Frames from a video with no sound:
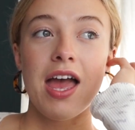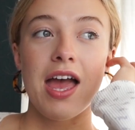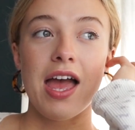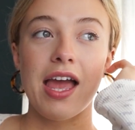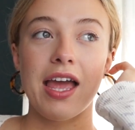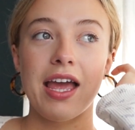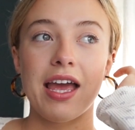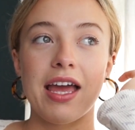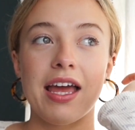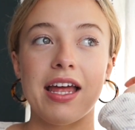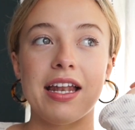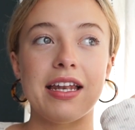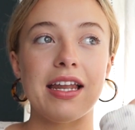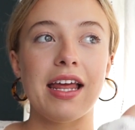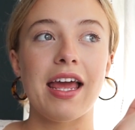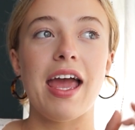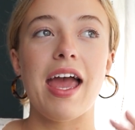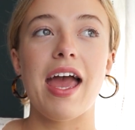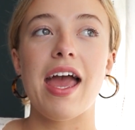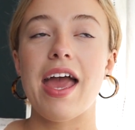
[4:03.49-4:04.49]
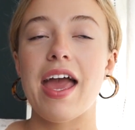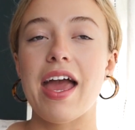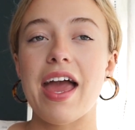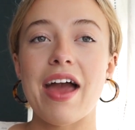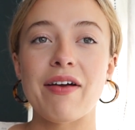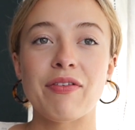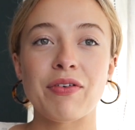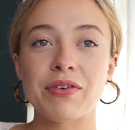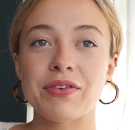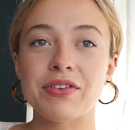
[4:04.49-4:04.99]
And
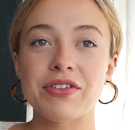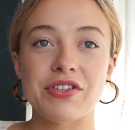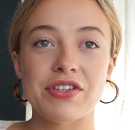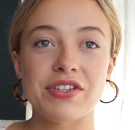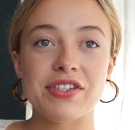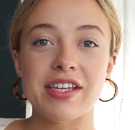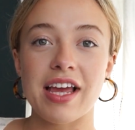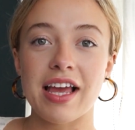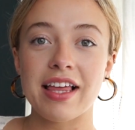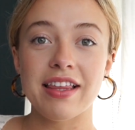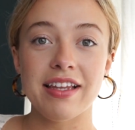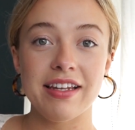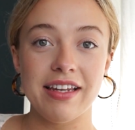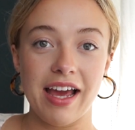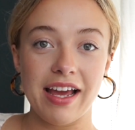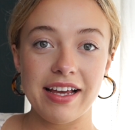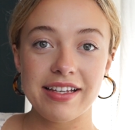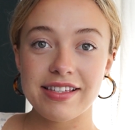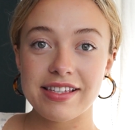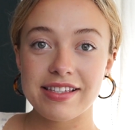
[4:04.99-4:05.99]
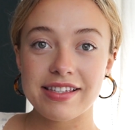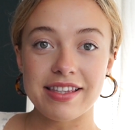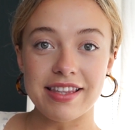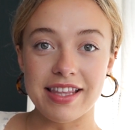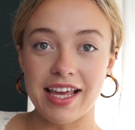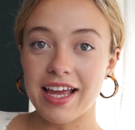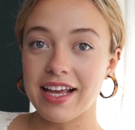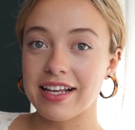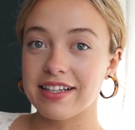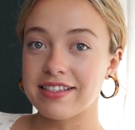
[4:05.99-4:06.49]
everyone was just saying the nicest
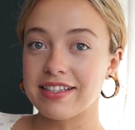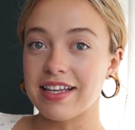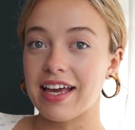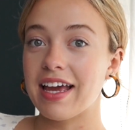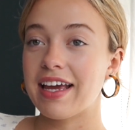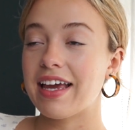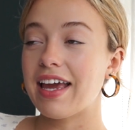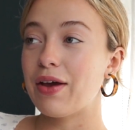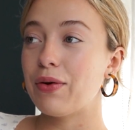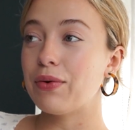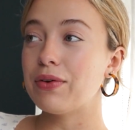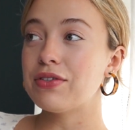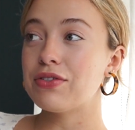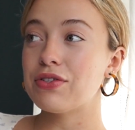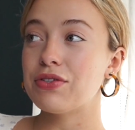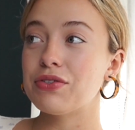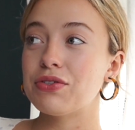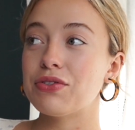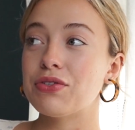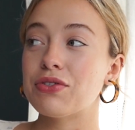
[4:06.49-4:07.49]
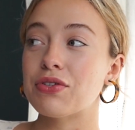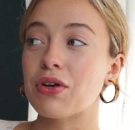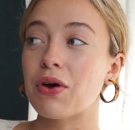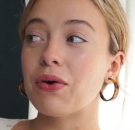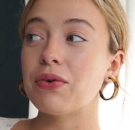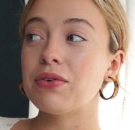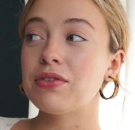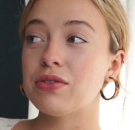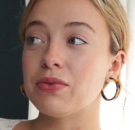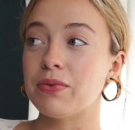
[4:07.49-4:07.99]
things. Like it was
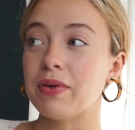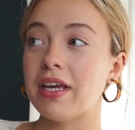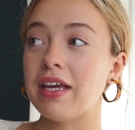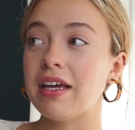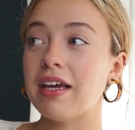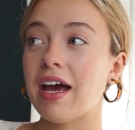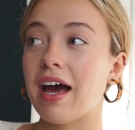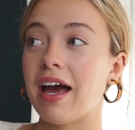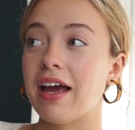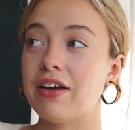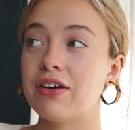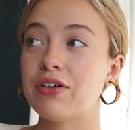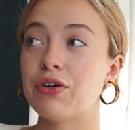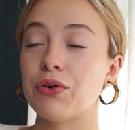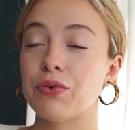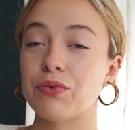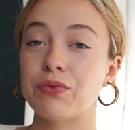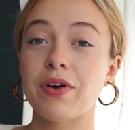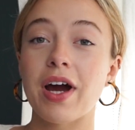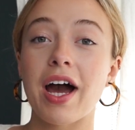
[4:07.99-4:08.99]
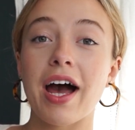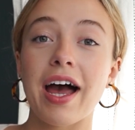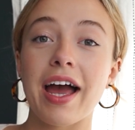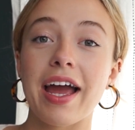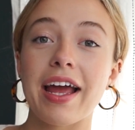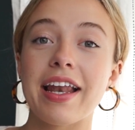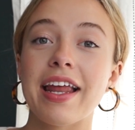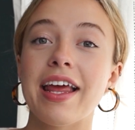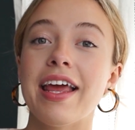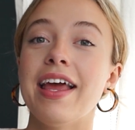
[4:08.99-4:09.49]
so sweet. I
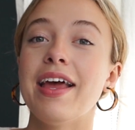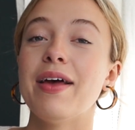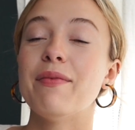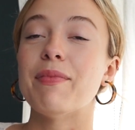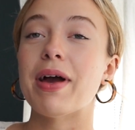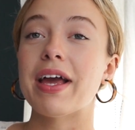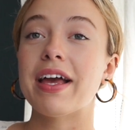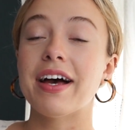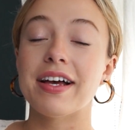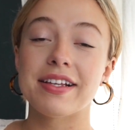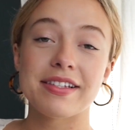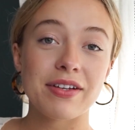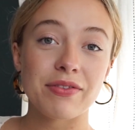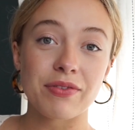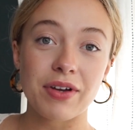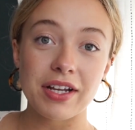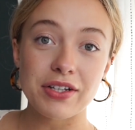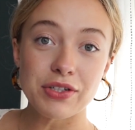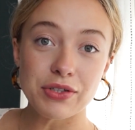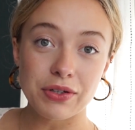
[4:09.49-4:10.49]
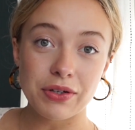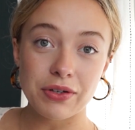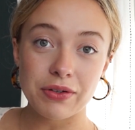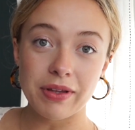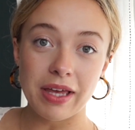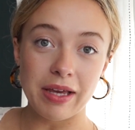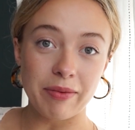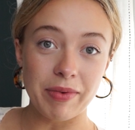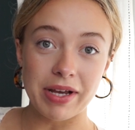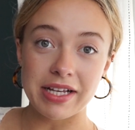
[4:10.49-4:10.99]
cried. My cousin Rachel,
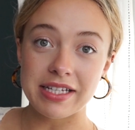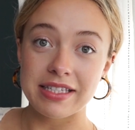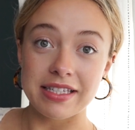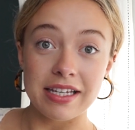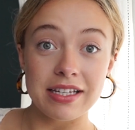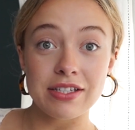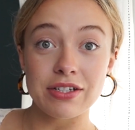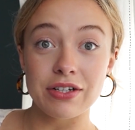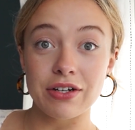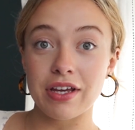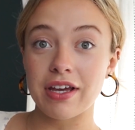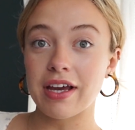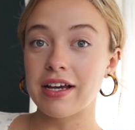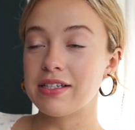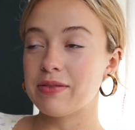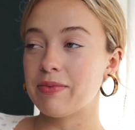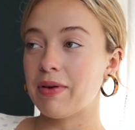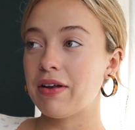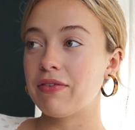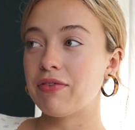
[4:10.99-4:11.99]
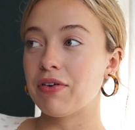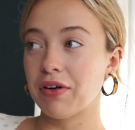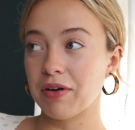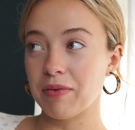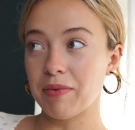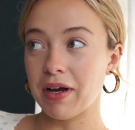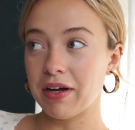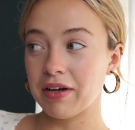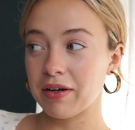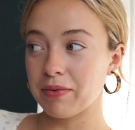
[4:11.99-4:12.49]
like my sister, you guys might have heard
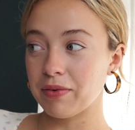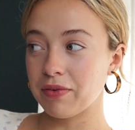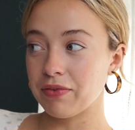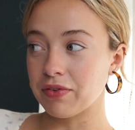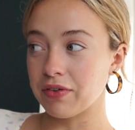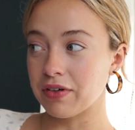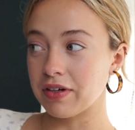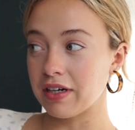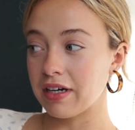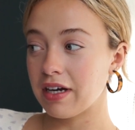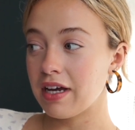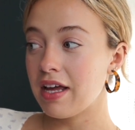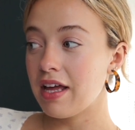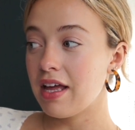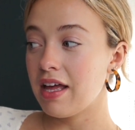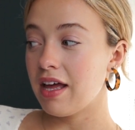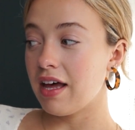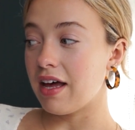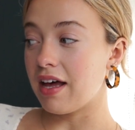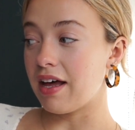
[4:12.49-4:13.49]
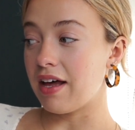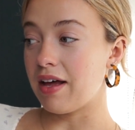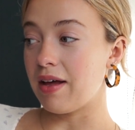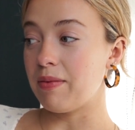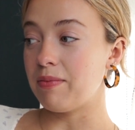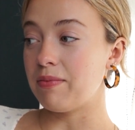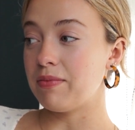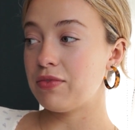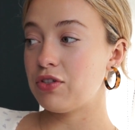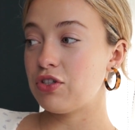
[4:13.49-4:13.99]
about her before.
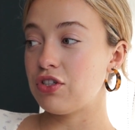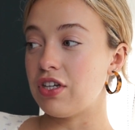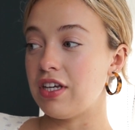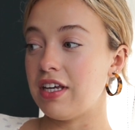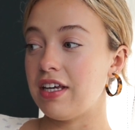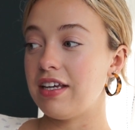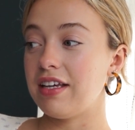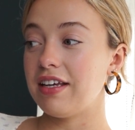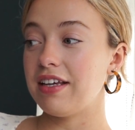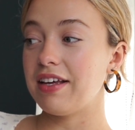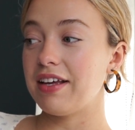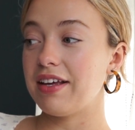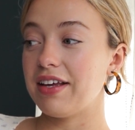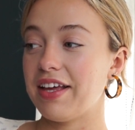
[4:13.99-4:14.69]
Um, she